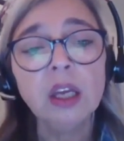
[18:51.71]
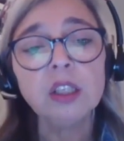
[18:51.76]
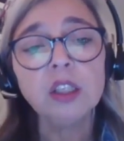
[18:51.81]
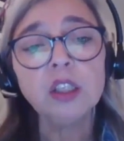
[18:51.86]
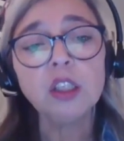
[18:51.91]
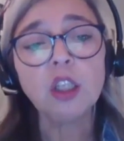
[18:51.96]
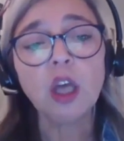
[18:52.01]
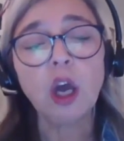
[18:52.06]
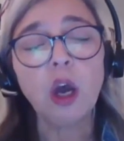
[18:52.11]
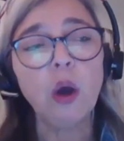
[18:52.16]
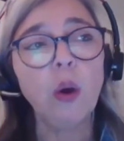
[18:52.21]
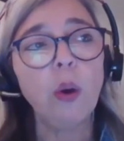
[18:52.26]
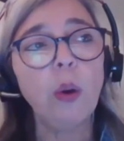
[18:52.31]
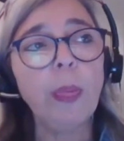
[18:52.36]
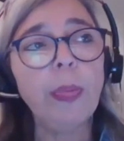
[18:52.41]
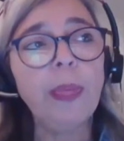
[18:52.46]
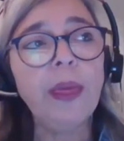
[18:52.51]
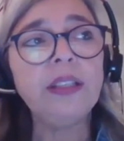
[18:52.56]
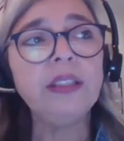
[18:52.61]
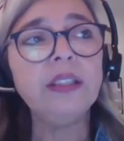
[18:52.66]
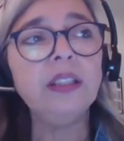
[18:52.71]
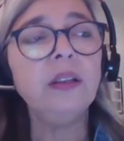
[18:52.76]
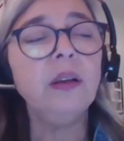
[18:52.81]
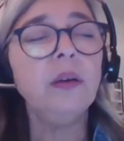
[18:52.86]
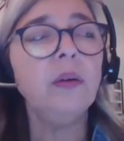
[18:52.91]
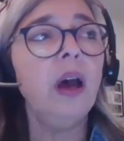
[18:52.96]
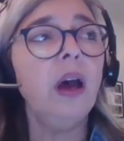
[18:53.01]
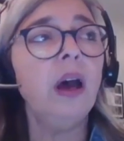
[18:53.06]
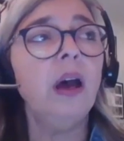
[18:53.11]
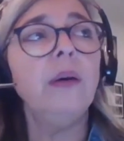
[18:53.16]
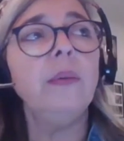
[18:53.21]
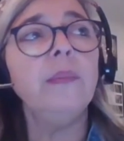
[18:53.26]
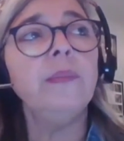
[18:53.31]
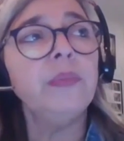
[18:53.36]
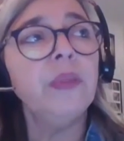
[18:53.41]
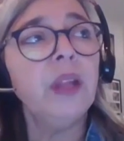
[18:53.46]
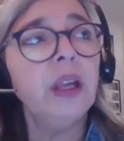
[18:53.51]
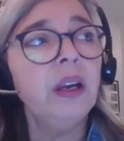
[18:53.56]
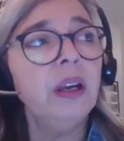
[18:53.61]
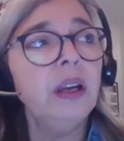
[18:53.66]
So they did
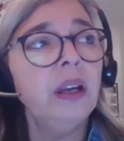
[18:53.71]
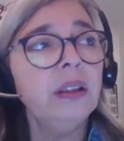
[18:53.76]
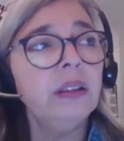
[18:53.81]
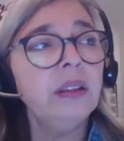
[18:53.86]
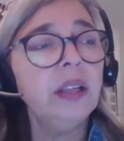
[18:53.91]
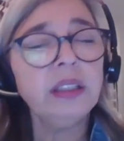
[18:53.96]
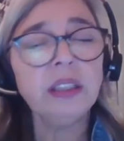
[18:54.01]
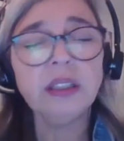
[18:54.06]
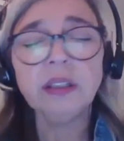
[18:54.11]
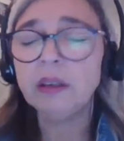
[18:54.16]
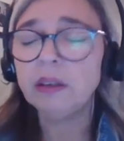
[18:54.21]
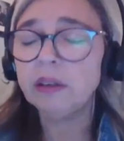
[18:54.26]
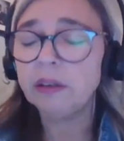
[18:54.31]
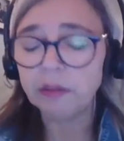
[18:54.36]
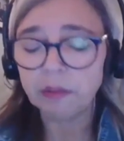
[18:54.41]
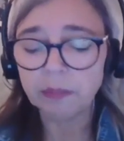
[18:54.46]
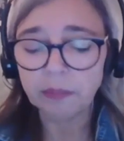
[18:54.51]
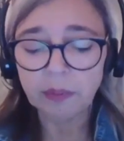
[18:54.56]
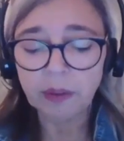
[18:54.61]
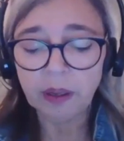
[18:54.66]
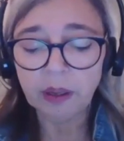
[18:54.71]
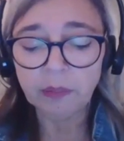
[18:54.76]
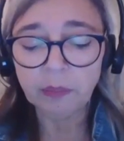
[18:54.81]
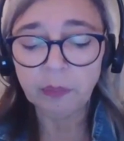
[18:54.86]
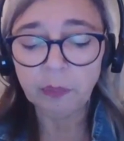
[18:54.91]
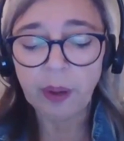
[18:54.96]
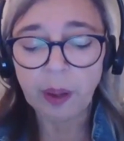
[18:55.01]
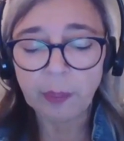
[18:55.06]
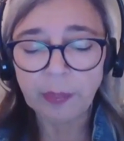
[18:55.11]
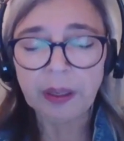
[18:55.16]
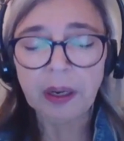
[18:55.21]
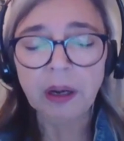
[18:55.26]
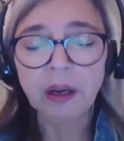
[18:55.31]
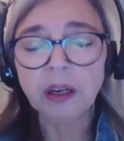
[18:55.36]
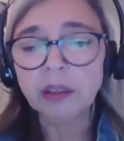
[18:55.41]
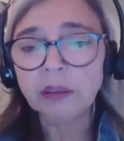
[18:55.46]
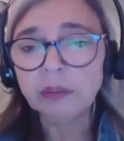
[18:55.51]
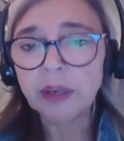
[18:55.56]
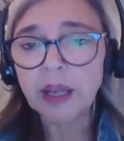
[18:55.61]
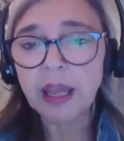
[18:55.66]
a
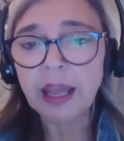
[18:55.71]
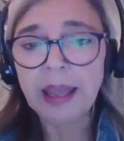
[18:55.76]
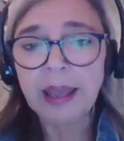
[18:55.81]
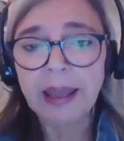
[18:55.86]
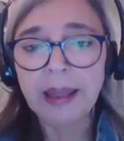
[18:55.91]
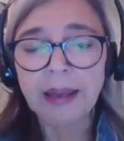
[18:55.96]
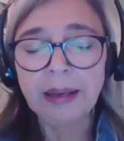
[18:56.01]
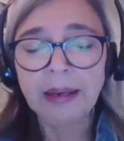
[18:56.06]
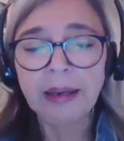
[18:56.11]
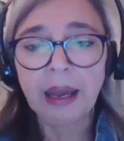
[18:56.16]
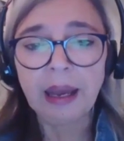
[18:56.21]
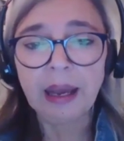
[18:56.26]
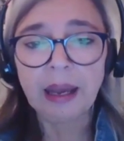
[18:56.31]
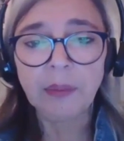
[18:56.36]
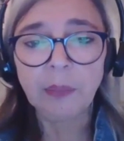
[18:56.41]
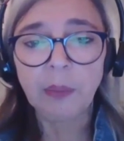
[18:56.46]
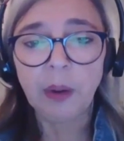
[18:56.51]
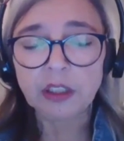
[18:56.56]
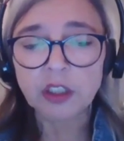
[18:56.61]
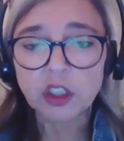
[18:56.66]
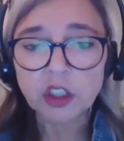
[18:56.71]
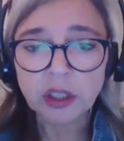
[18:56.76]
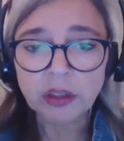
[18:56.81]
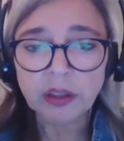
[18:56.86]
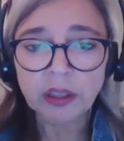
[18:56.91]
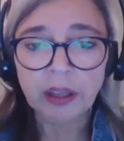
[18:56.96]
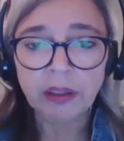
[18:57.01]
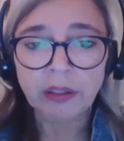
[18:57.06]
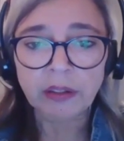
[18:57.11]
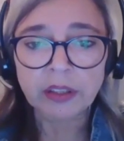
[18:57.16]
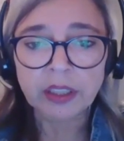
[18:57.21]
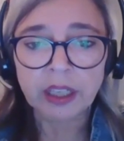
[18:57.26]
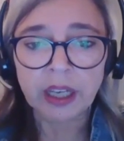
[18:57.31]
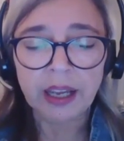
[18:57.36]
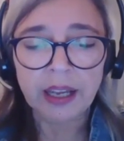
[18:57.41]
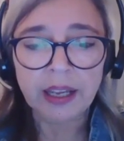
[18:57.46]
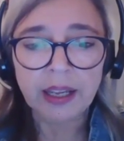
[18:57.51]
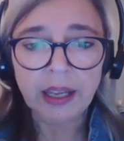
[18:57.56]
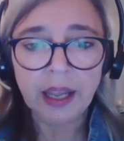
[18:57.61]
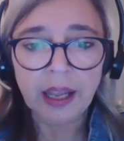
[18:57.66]
webinar and I watched it the other
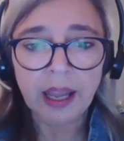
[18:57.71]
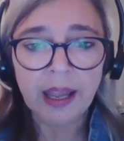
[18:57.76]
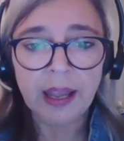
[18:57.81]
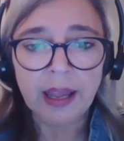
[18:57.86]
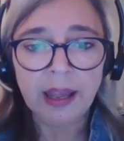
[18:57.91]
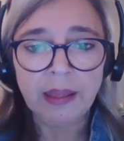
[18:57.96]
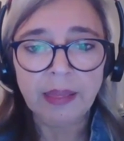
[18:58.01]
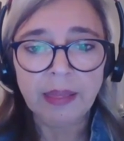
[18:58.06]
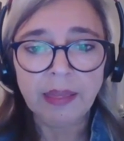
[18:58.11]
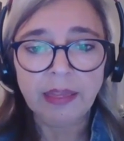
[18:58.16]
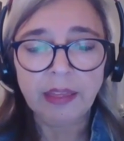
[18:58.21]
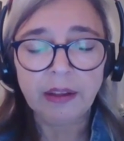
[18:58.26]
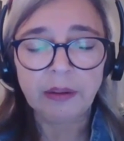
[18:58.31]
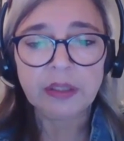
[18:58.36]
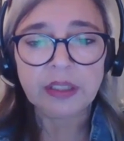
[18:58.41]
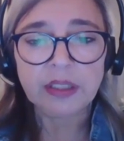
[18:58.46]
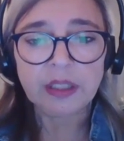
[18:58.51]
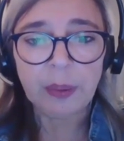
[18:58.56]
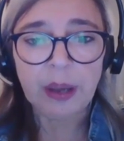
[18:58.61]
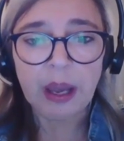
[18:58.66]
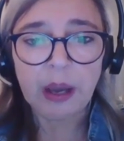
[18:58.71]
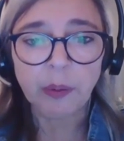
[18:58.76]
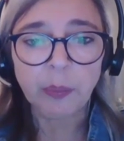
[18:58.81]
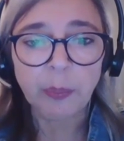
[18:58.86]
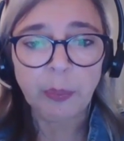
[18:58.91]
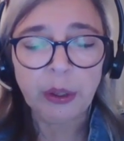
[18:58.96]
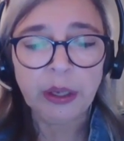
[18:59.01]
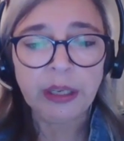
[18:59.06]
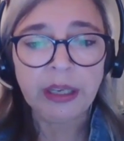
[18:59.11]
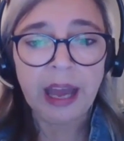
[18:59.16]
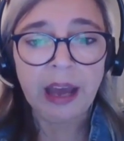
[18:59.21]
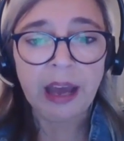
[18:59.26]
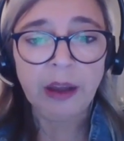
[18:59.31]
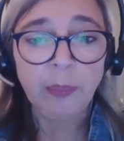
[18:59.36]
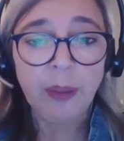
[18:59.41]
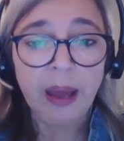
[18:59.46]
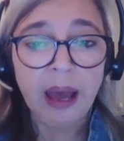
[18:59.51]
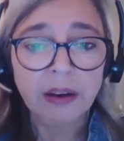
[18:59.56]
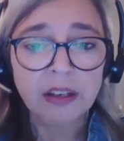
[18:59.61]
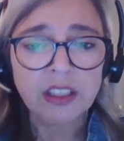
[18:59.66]
day and there was a PowerPoint out
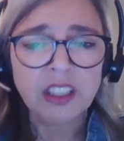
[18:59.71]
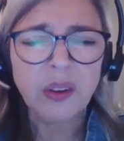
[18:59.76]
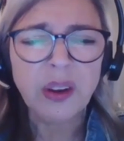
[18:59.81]
about it.